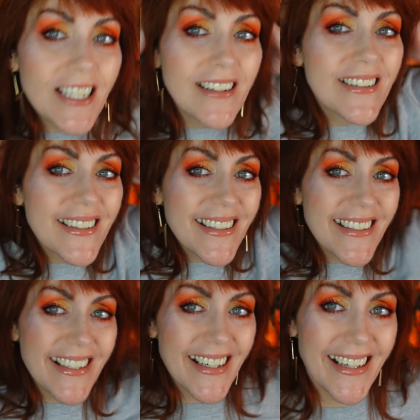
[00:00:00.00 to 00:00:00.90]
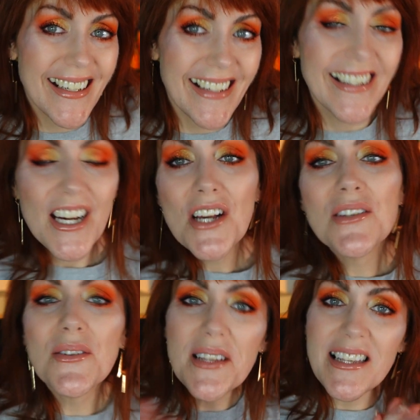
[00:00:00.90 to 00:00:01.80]
so
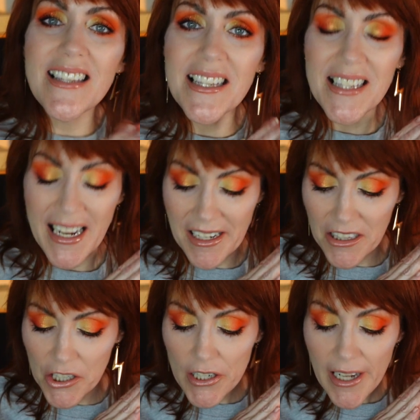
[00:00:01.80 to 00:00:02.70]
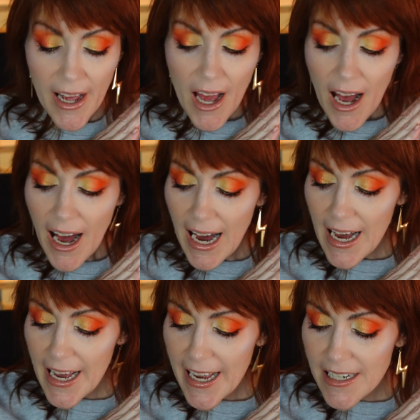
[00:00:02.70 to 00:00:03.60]
this is the second look.
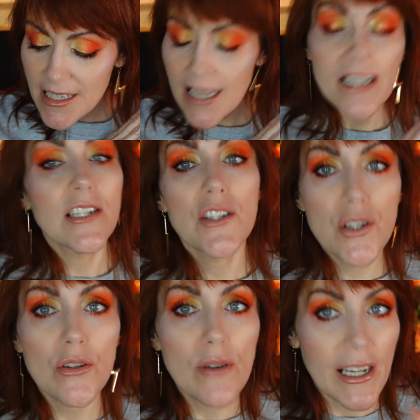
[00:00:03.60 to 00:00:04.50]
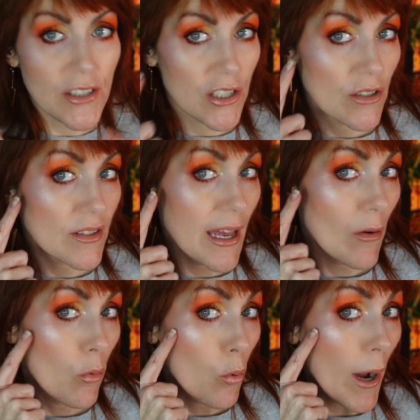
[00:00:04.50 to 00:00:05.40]
I decided to actually use
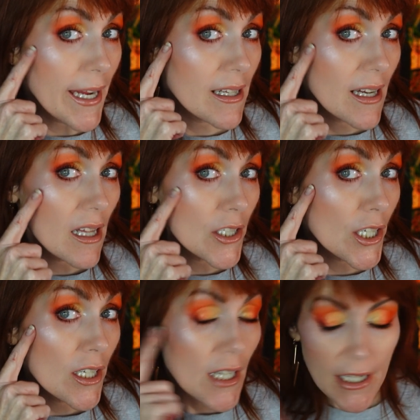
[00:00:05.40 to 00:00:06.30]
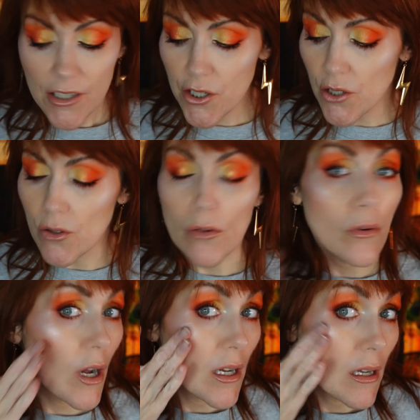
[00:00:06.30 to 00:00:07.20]
that white color
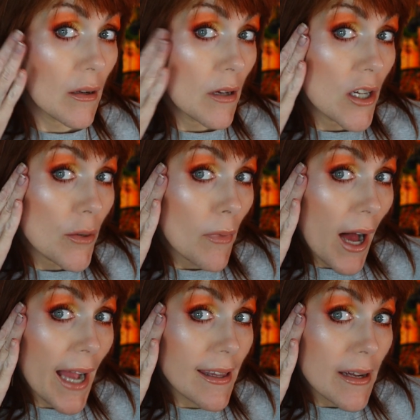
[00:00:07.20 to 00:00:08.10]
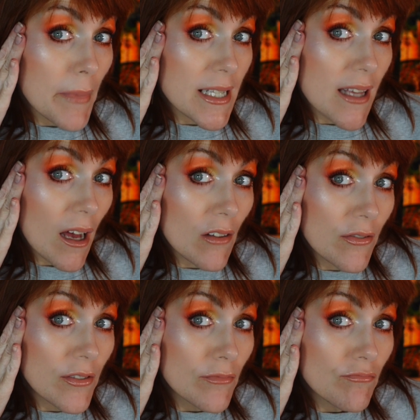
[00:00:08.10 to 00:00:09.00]
to highlight
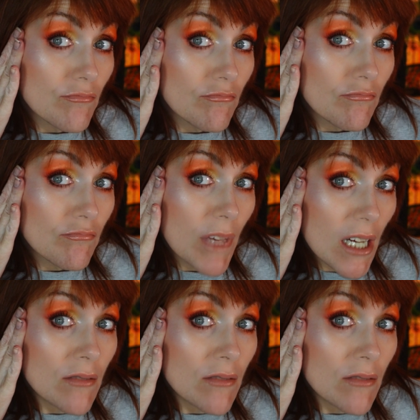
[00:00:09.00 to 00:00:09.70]
myself. Yeah.